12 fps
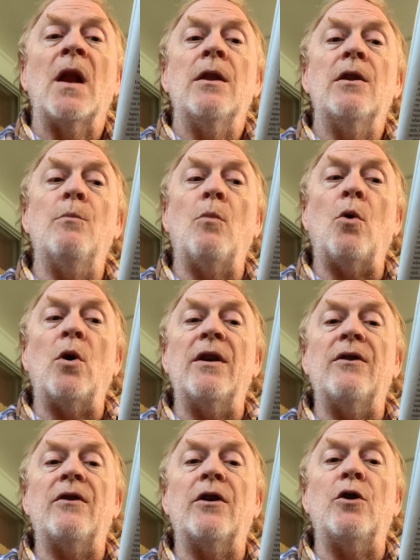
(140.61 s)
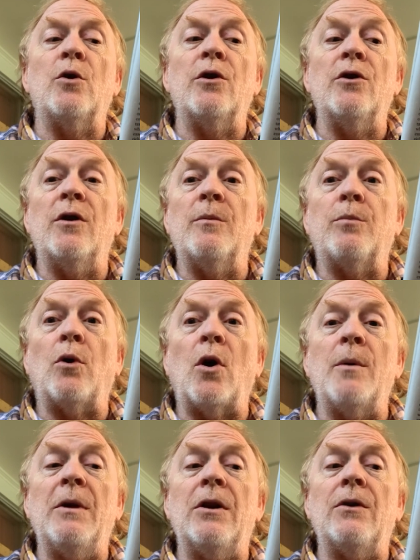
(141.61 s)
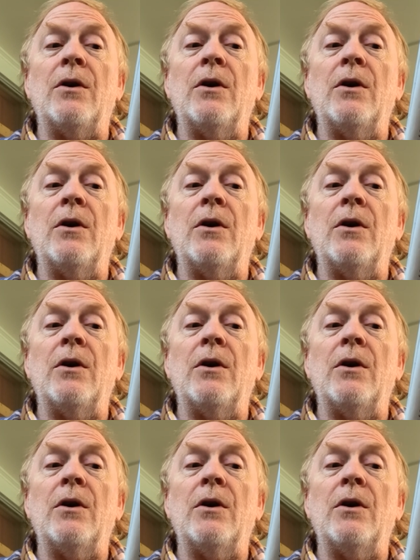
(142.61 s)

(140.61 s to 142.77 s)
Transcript: The more insecure your employment,